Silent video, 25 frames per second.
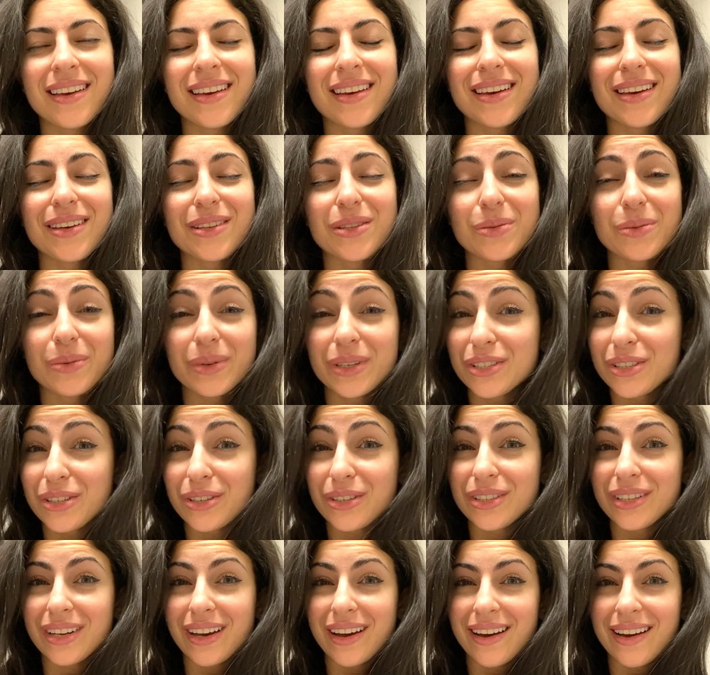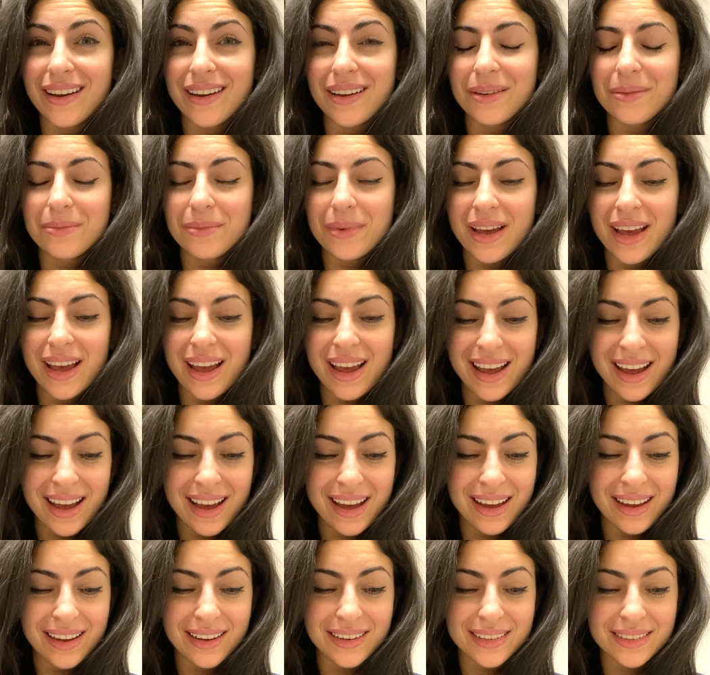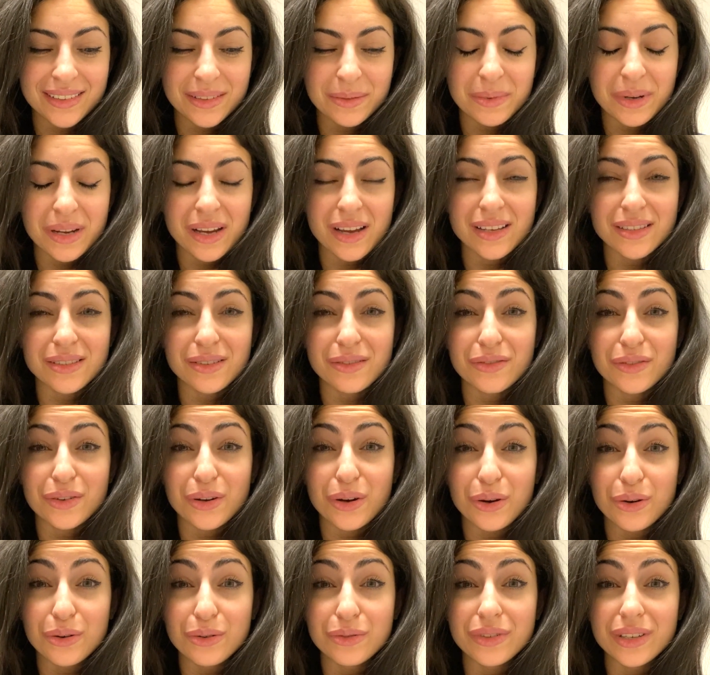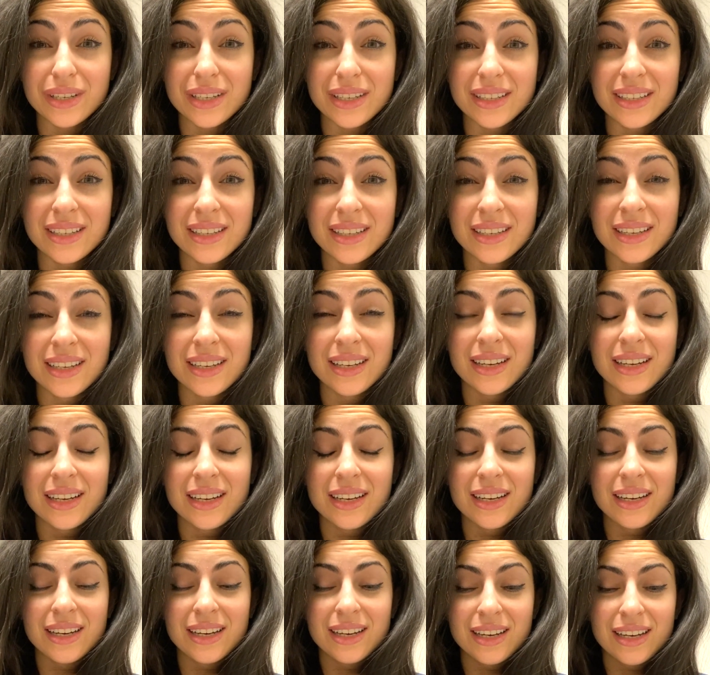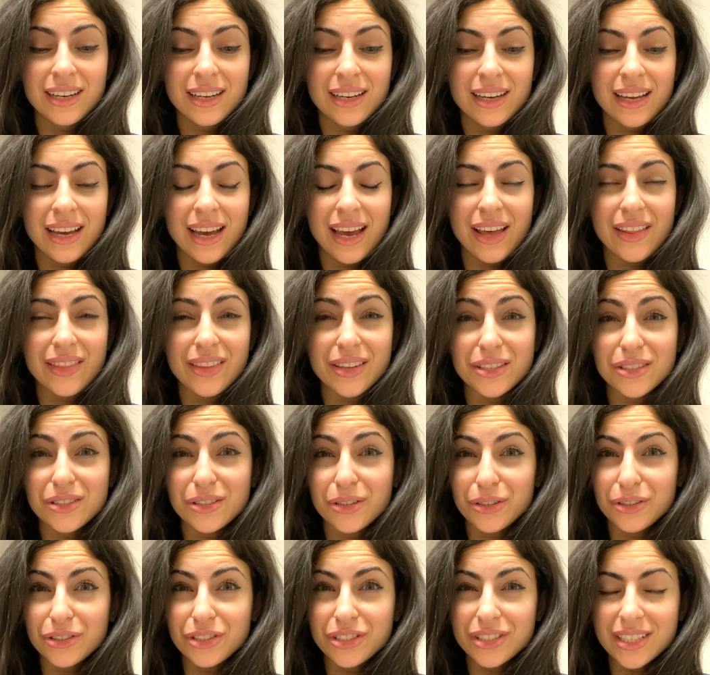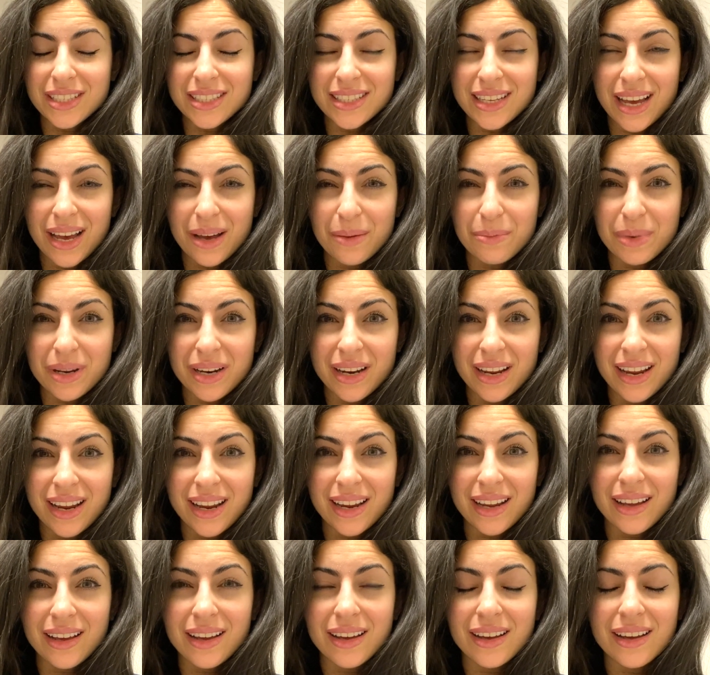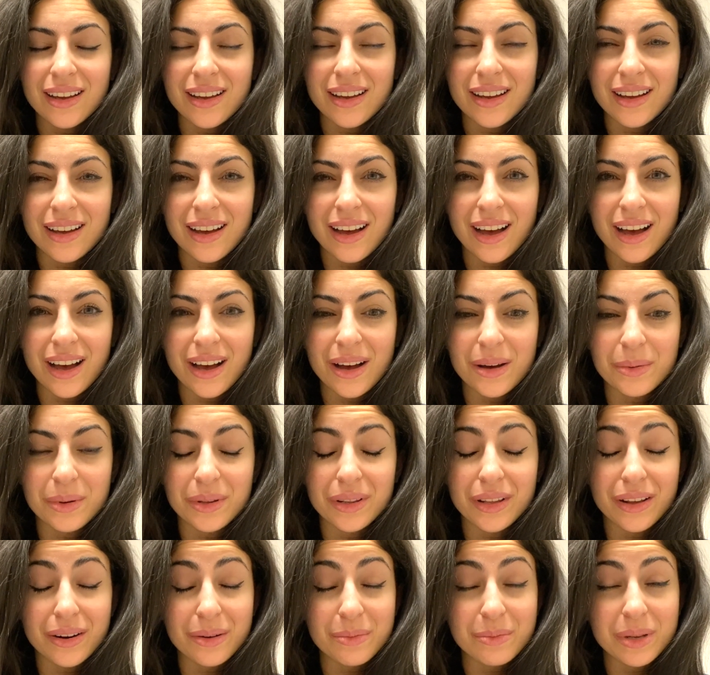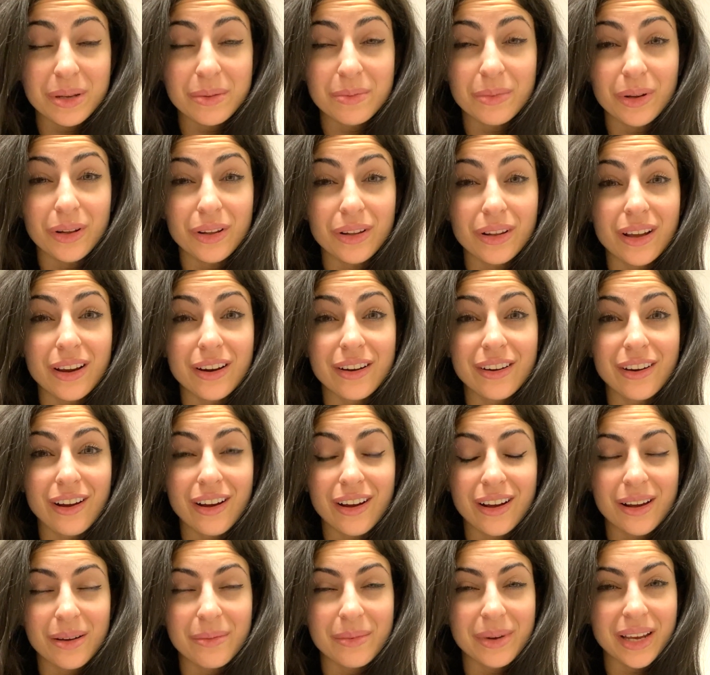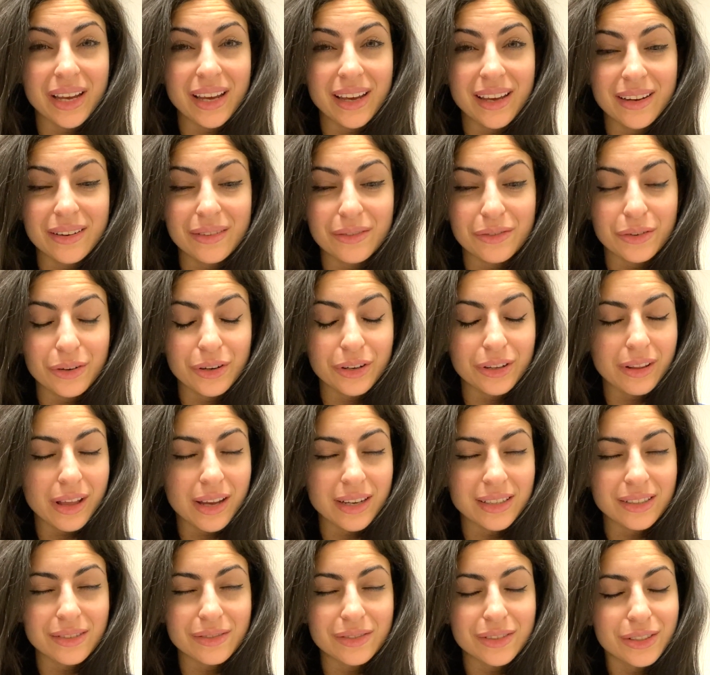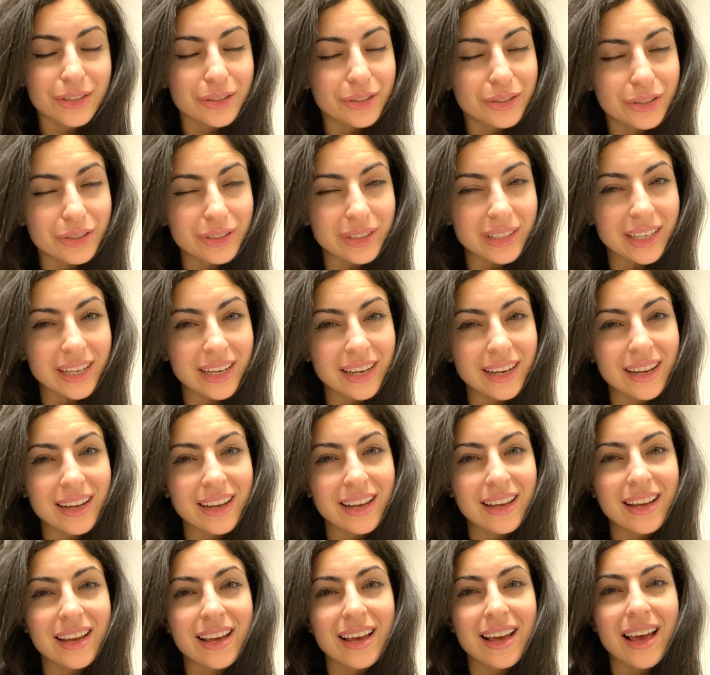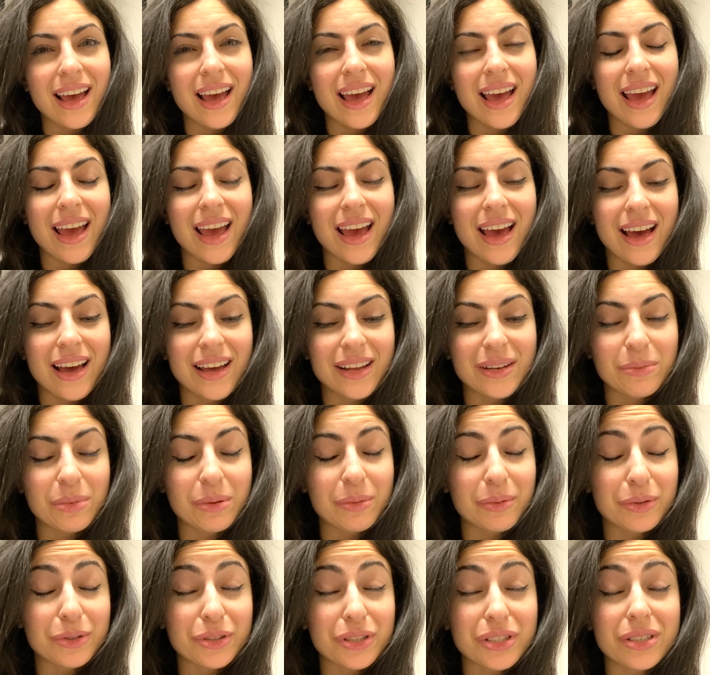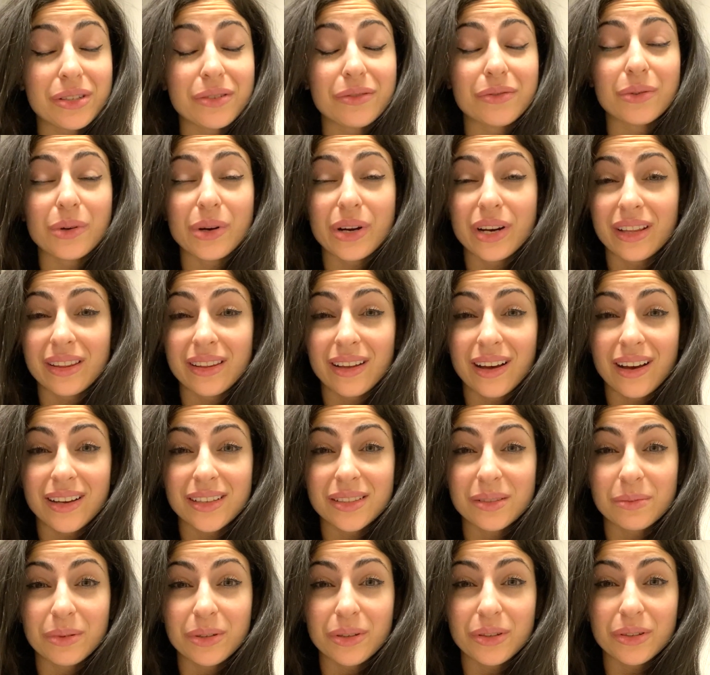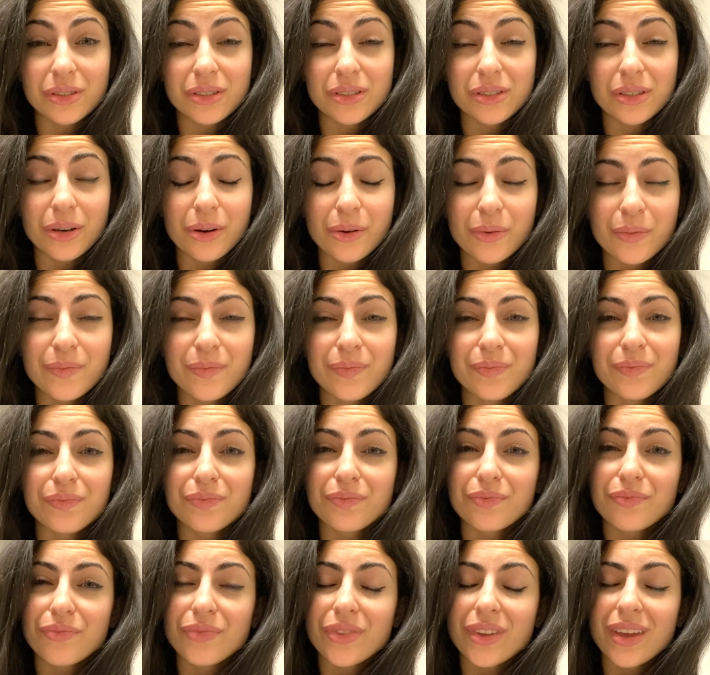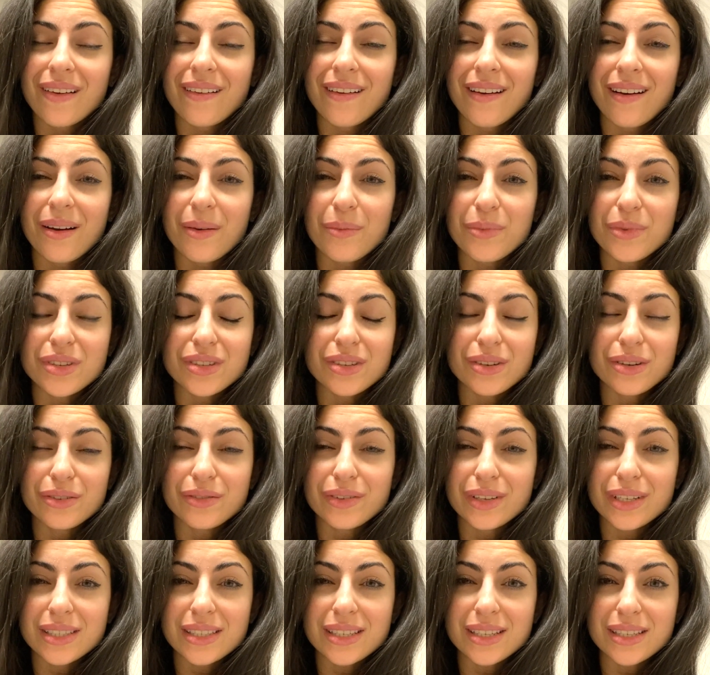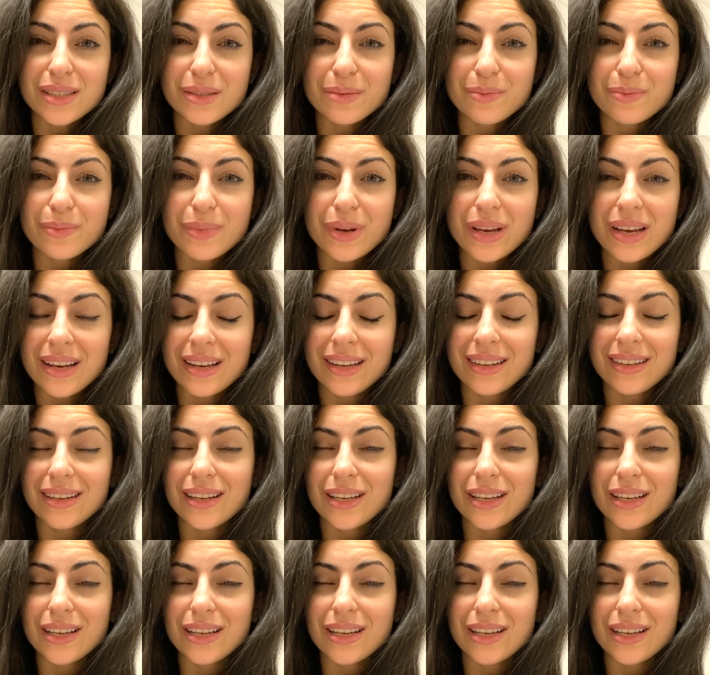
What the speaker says: It's winter time, and because of COVID and the surge that's happening, a lot of people are not coming in for elective surgery, and people just avoiding the hospital. So the service has been